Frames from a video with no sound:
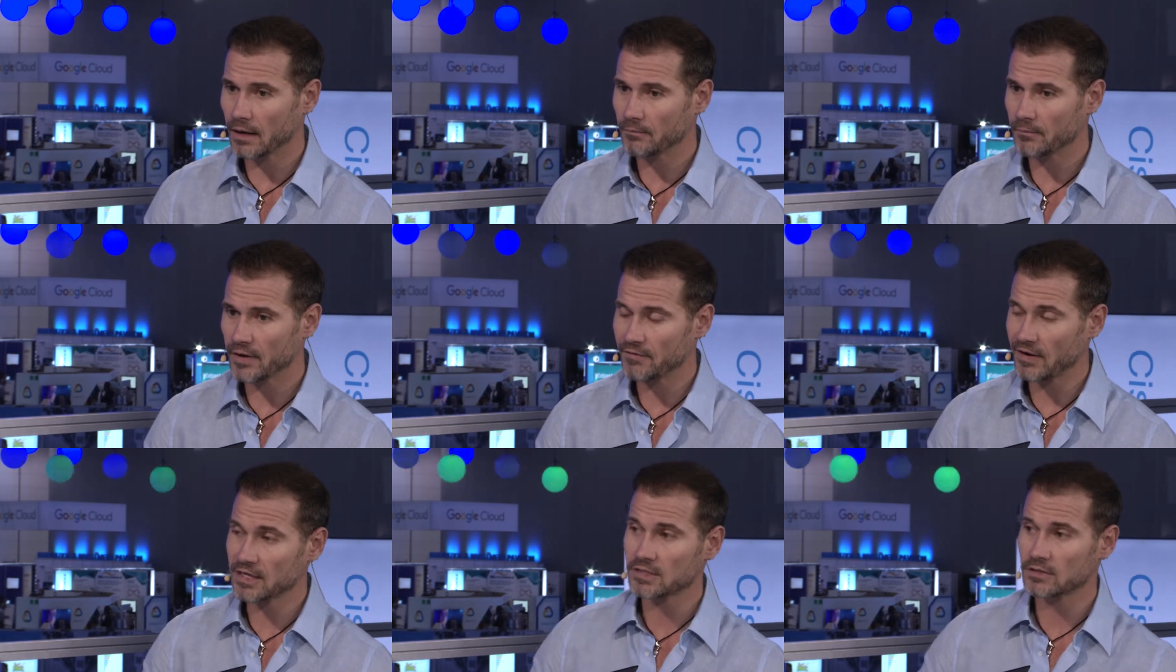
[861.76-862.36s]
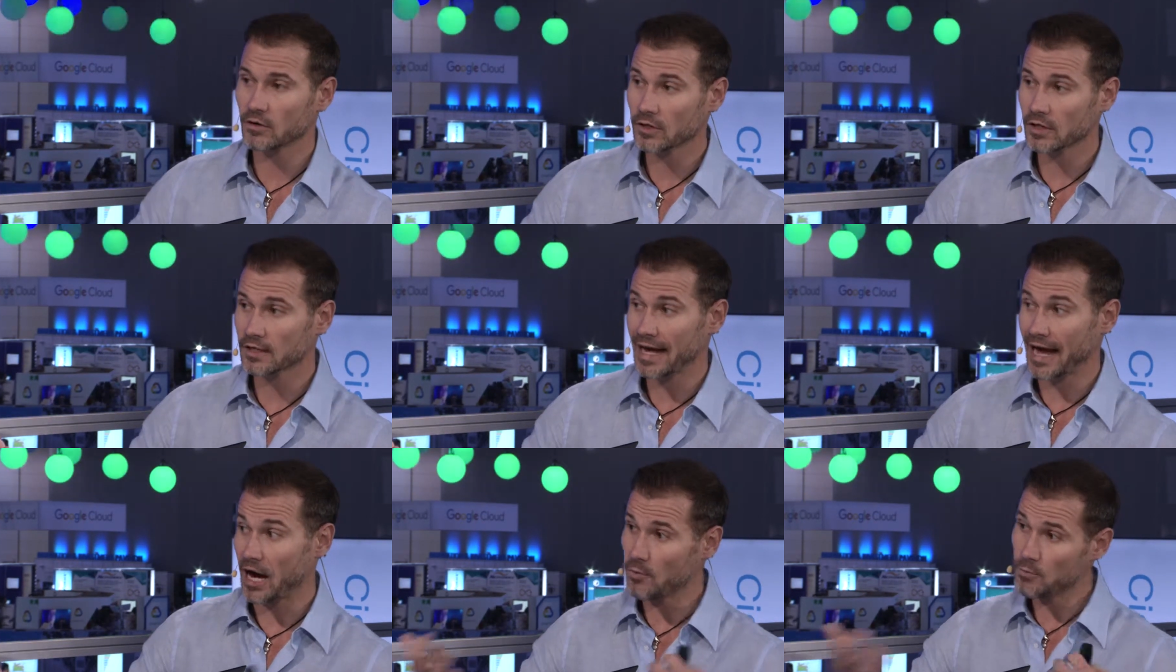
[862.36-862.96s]
if I just look at
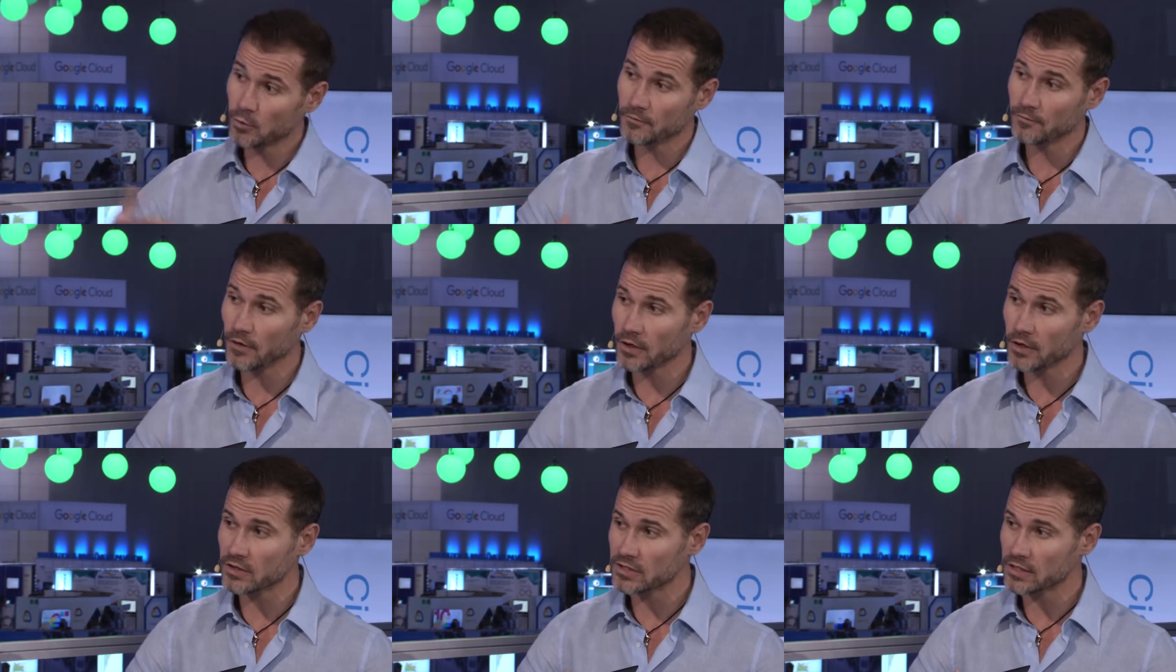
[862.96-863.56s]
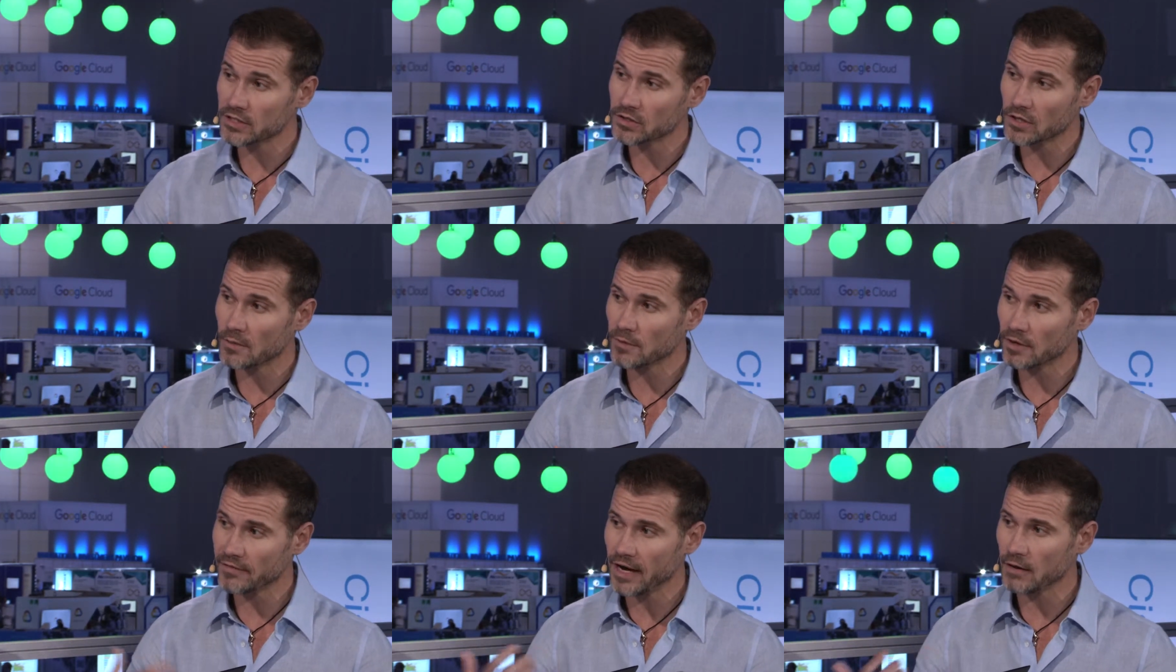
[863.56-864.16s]
our portfolio as an
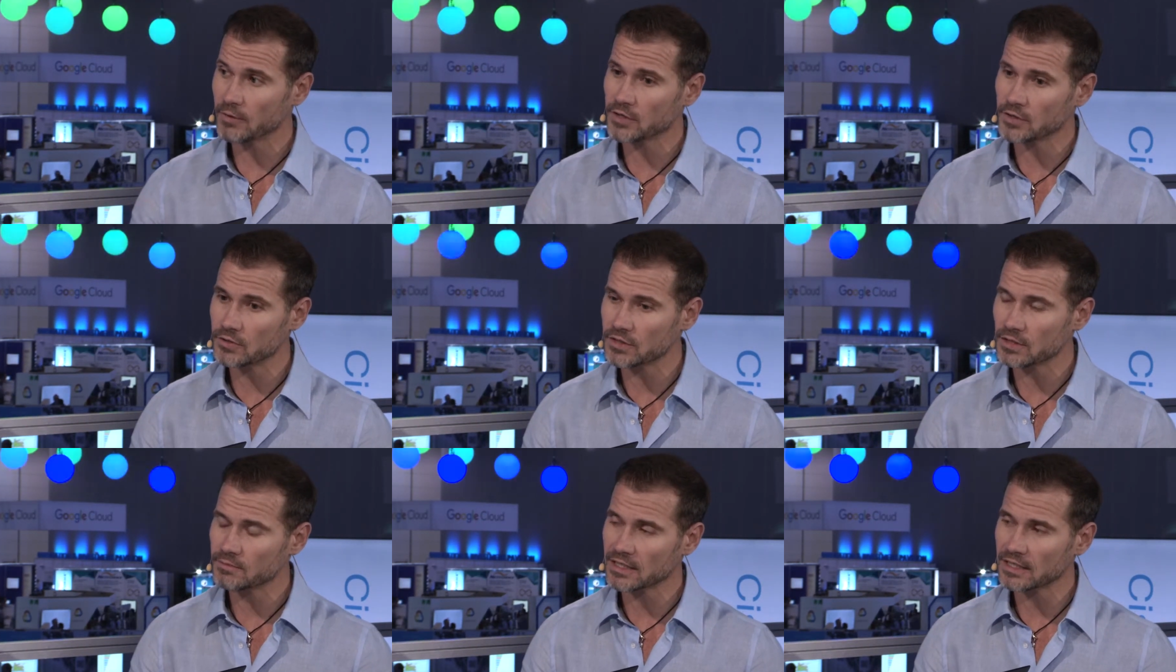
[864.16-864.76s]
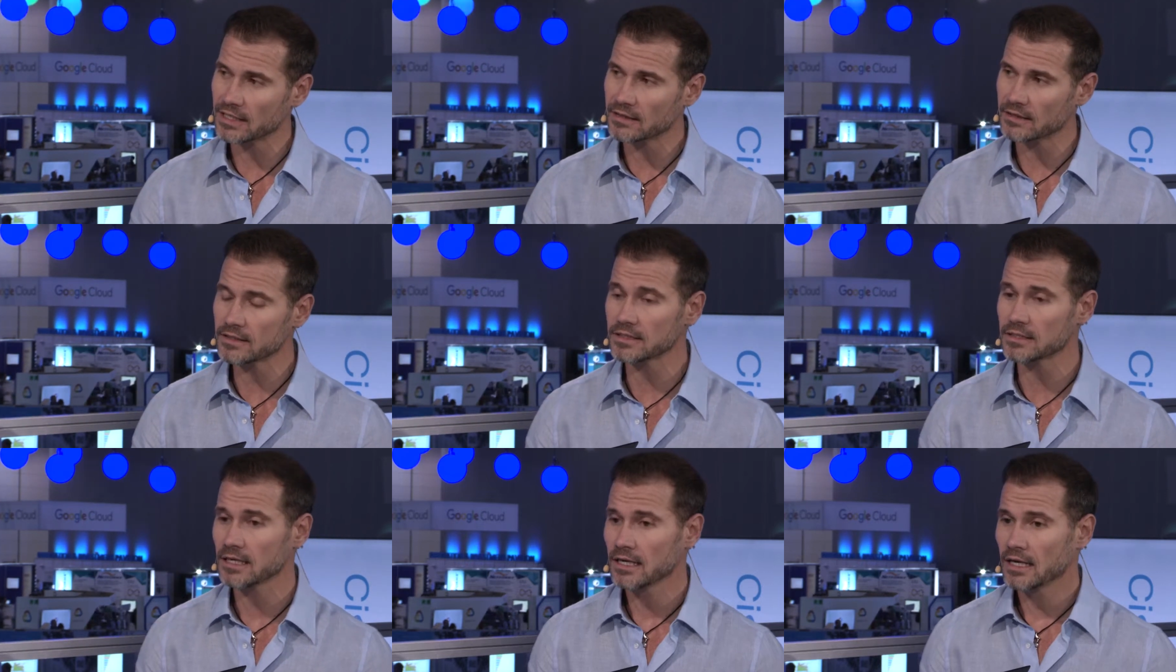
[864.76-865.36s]
example of how we would do something like
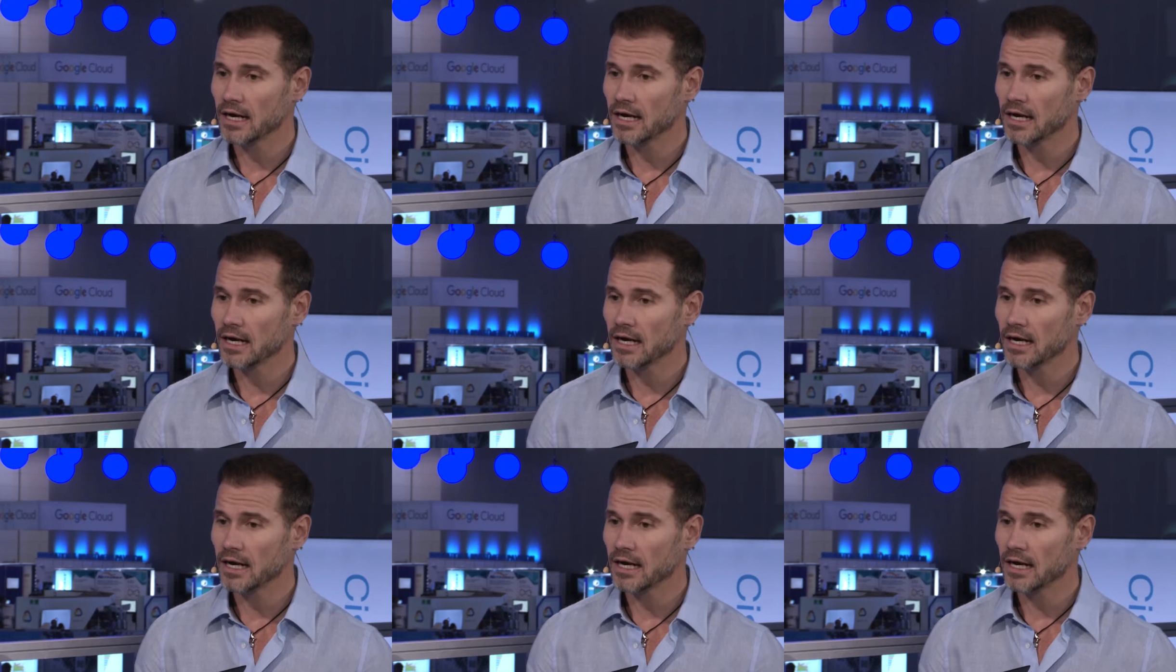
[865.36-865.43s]
this,